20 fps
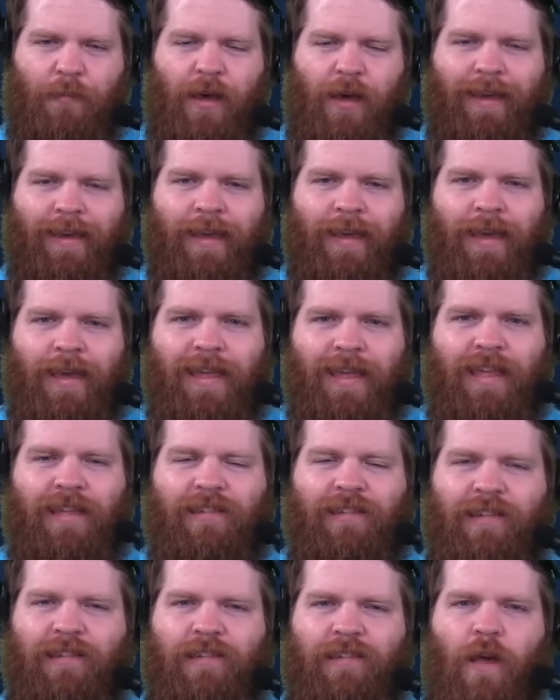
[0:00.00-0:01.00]
Like,
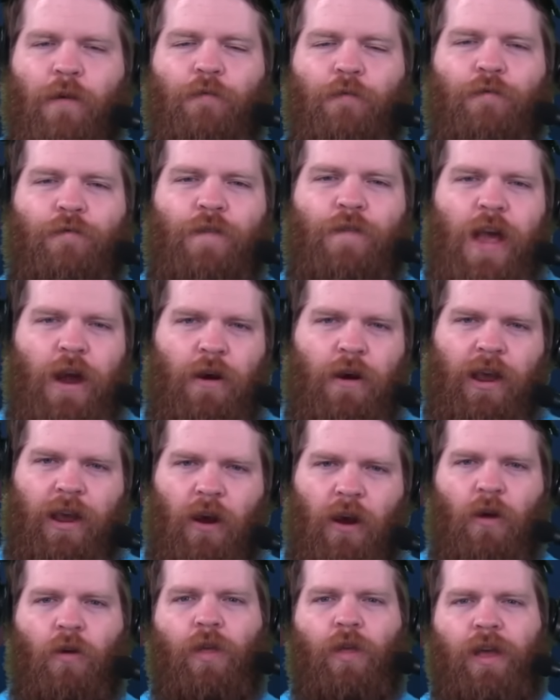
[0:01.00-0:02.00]
this is very
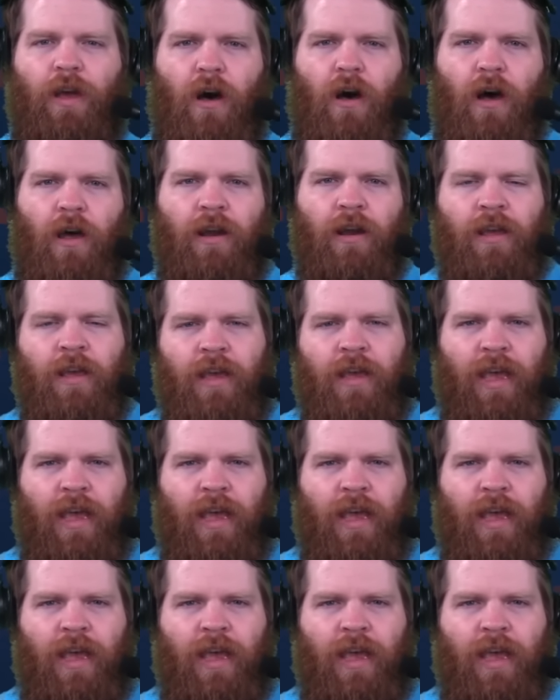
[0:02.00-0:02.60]
early on